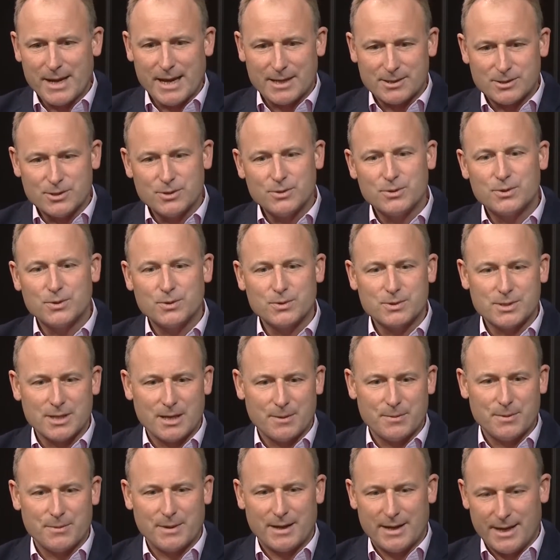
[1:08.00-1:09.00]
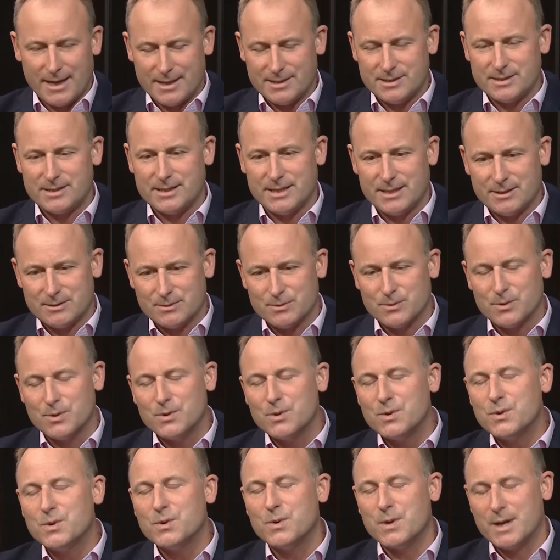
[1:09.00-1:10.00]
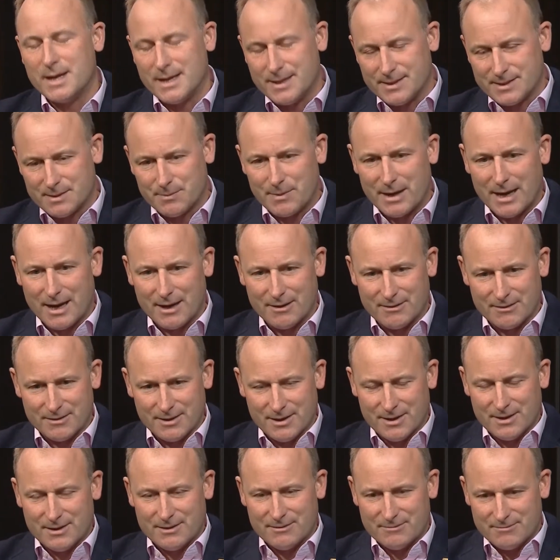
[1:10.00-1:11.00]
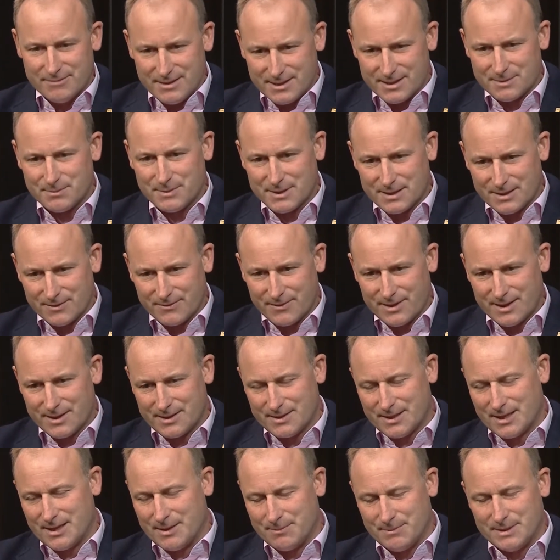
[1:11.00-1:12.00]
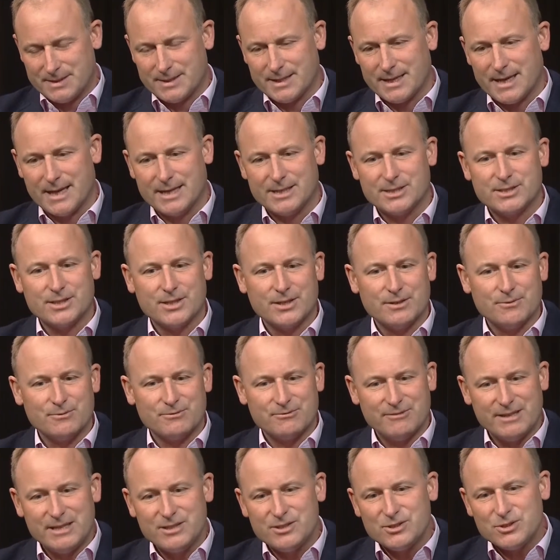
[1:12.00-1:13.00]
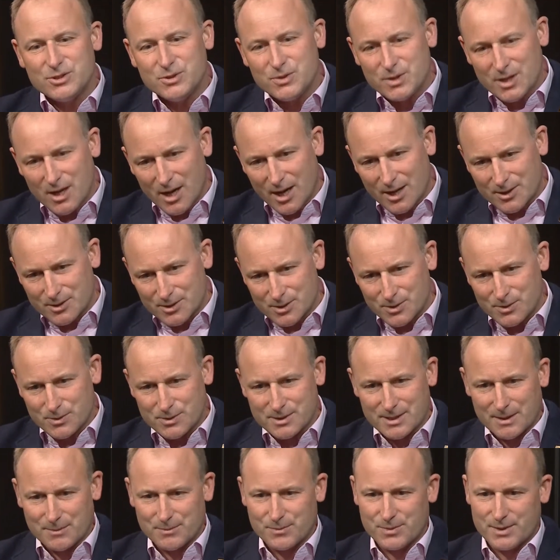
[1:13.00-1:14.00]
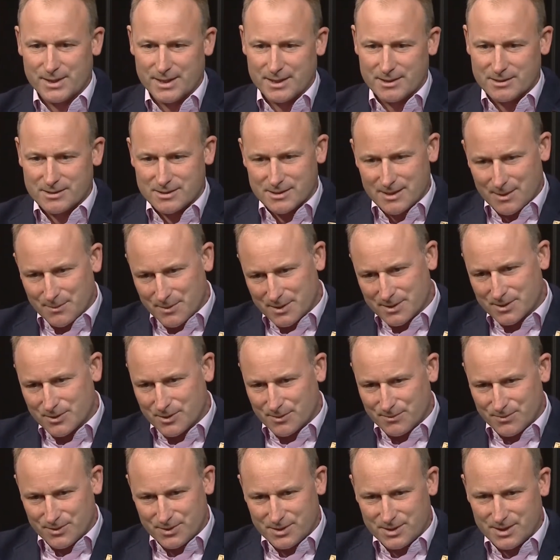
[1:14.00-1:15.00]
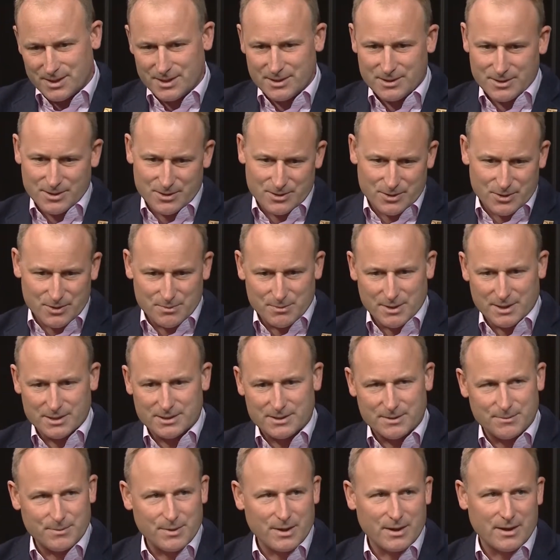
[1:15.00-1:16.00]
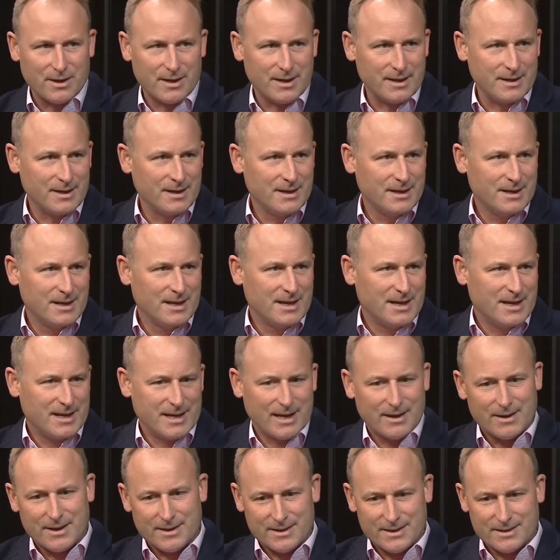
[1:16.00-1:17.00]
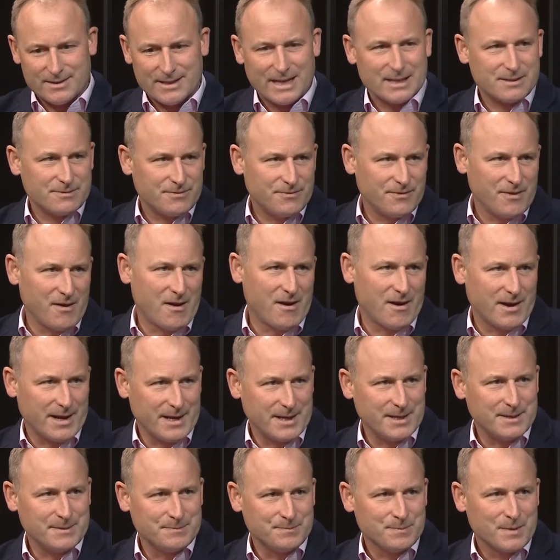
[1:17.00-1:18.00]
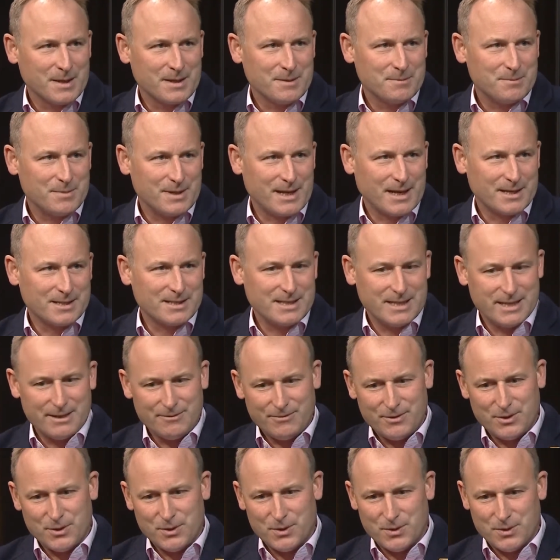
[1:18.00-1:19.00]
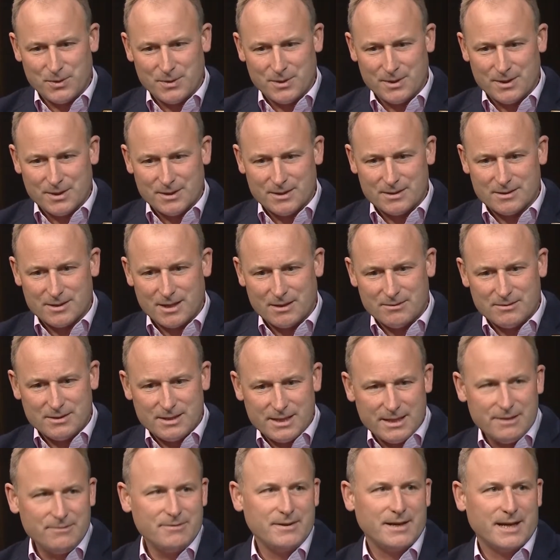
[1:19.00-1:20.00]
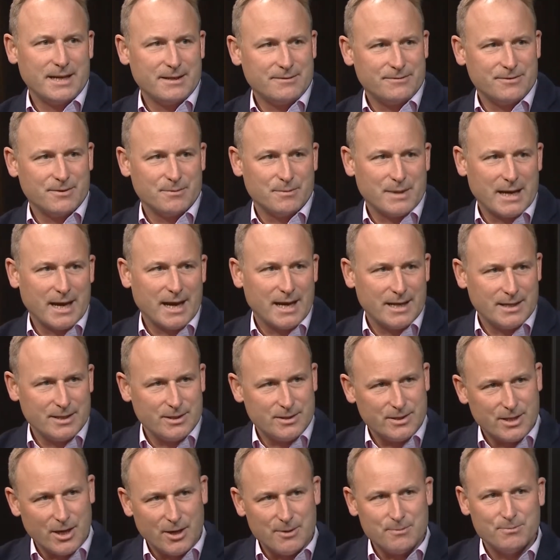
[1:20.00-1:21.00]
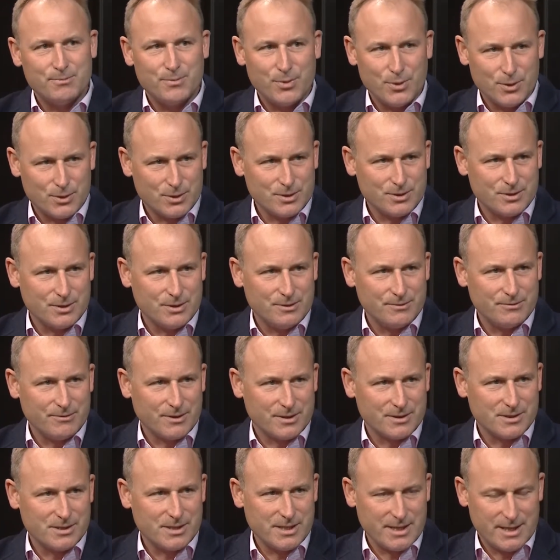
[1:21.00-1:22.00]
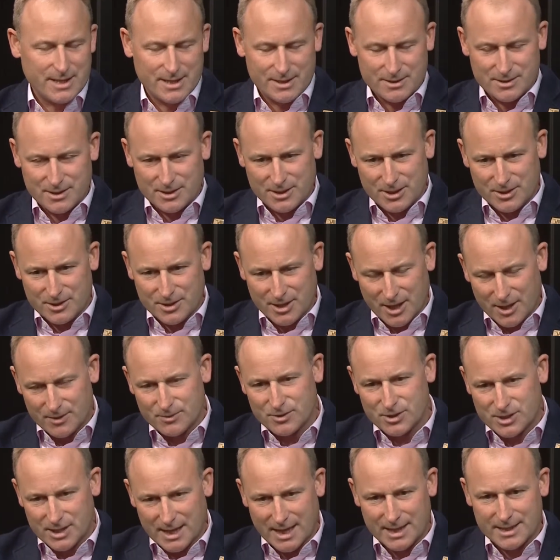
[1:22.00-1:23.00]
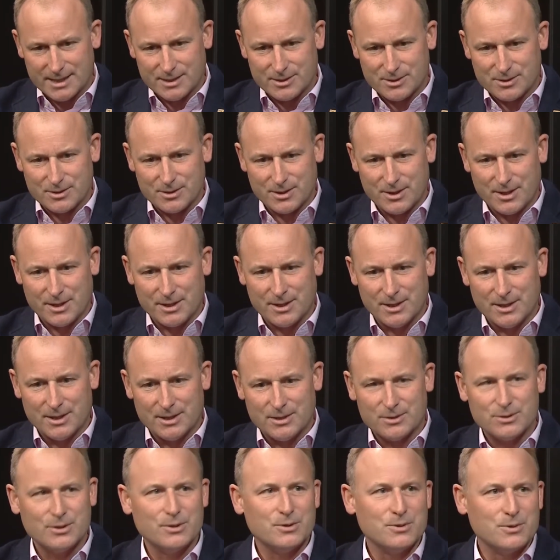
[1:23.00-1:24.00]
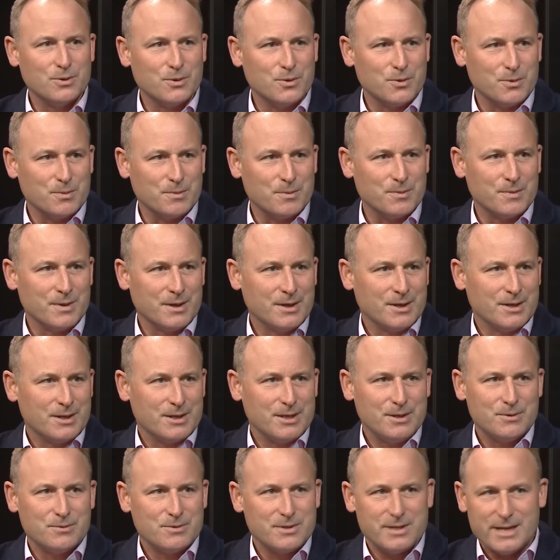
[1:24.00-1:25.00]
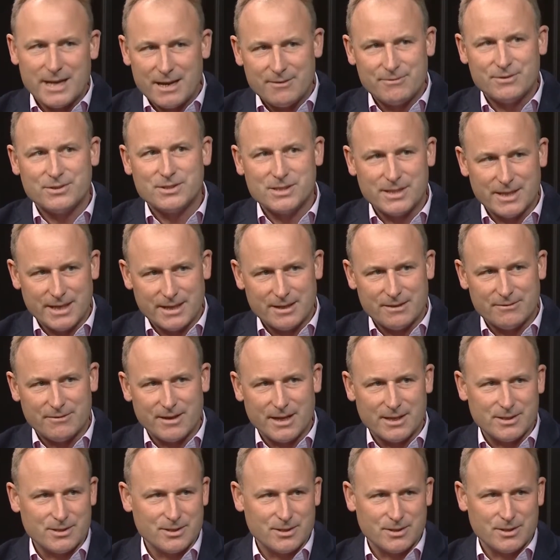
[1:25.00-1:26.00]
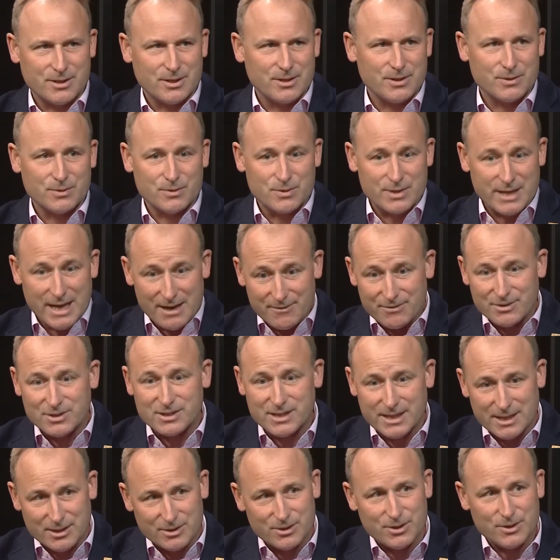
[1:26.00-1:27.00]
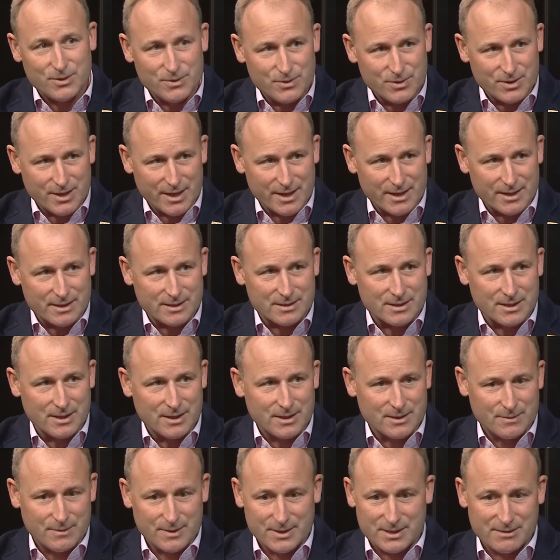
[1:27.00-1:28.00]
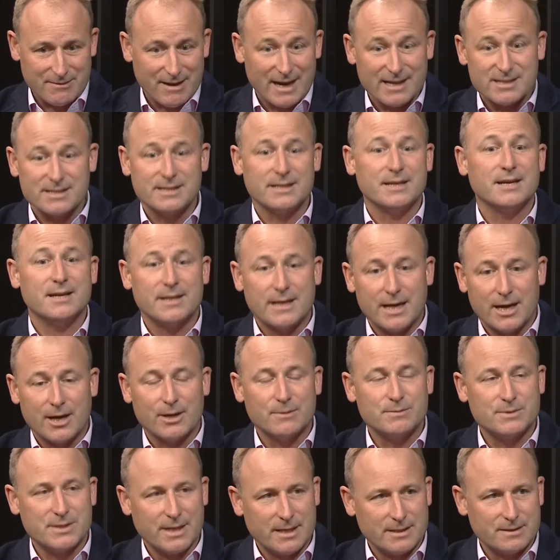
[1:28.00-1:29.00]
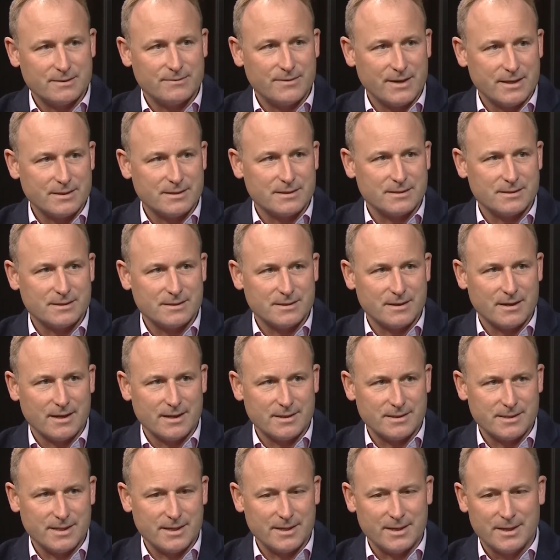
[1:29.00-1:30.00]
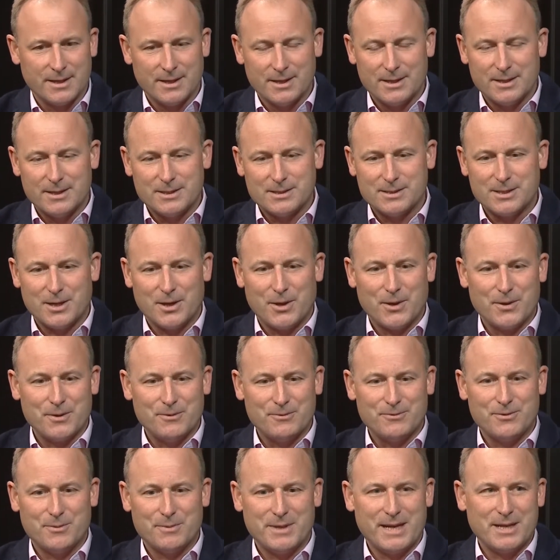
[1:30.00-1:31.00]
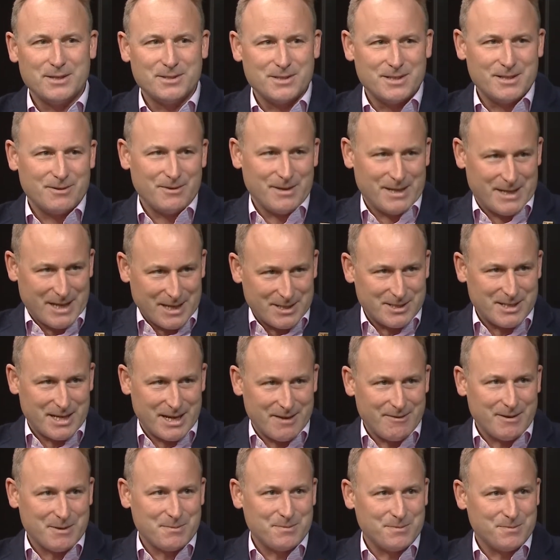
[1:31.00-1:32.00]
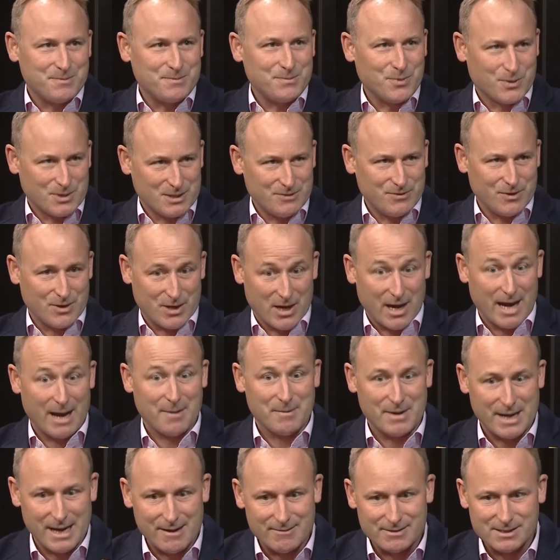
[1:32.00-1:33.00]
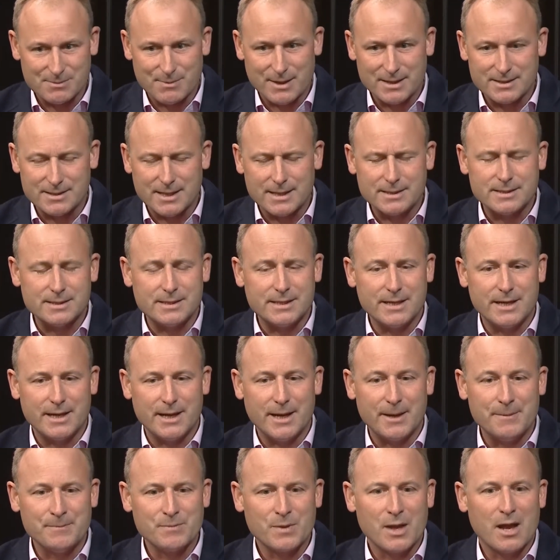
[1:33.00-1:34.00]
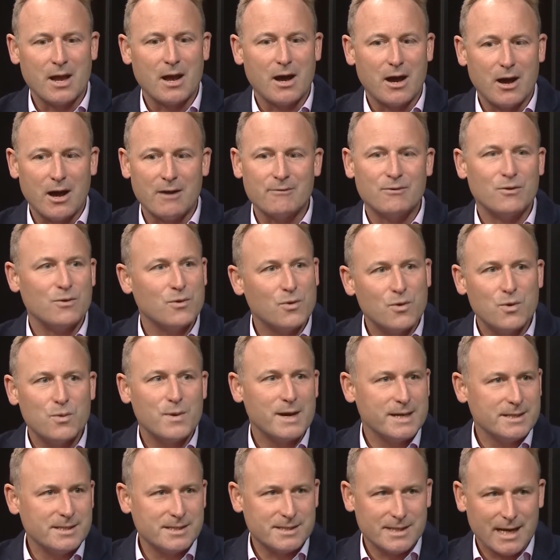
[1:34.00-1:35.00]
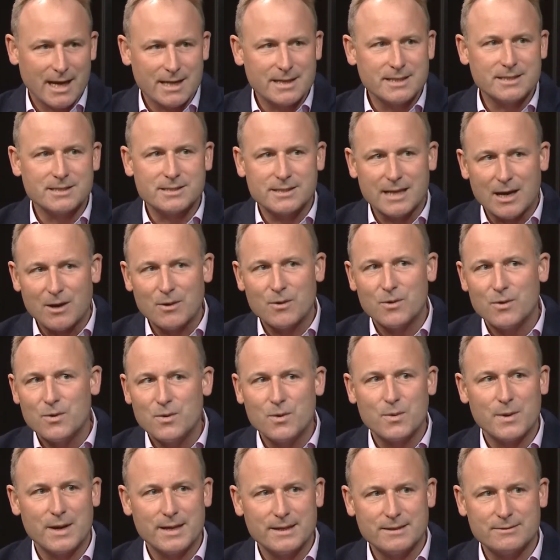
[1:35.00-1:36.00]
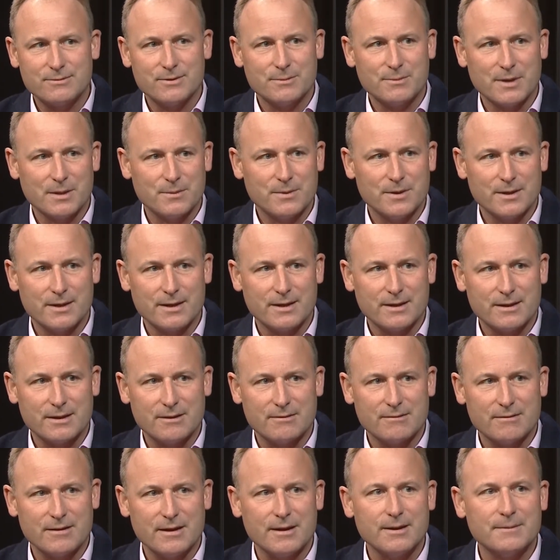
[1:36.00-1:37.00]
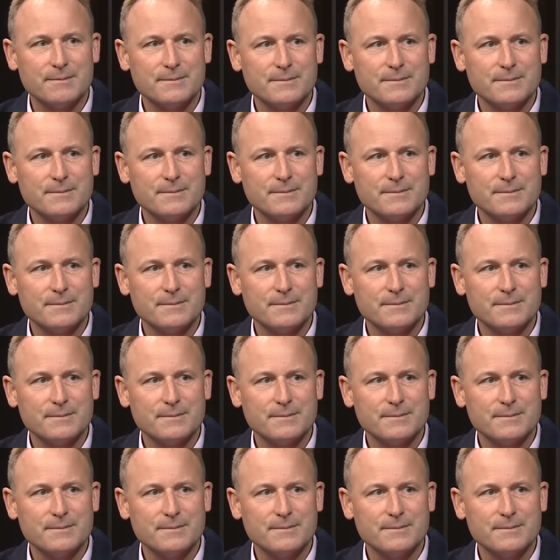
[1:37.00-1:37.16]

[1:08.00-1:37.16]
get too caught up about engineers who are always about risk mitigation, reasons you can't do something, someone's got procedures, you must apply it. And that's fine. But actually, if you don't deviate from that and you don't push new frontiers and you don't challenge the norm, you'll never see innovation and you'll never see new things which are actually going to help change the face of society. So from an engineering point of view, and I am an aerospace engineer, I've always challenged that all the way through my working career.